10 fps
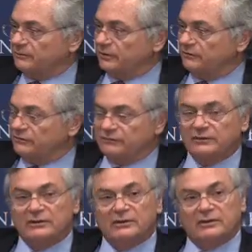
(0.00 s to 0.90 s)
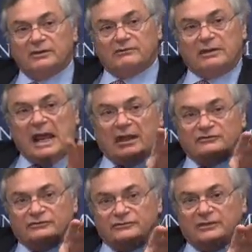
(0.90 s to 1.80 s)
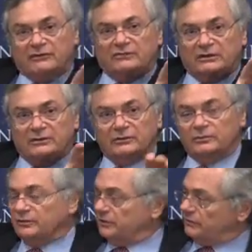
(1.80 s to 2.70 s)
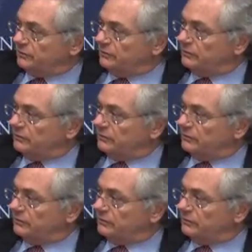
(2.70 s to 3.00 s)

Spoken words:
a brief reaction to that very good point?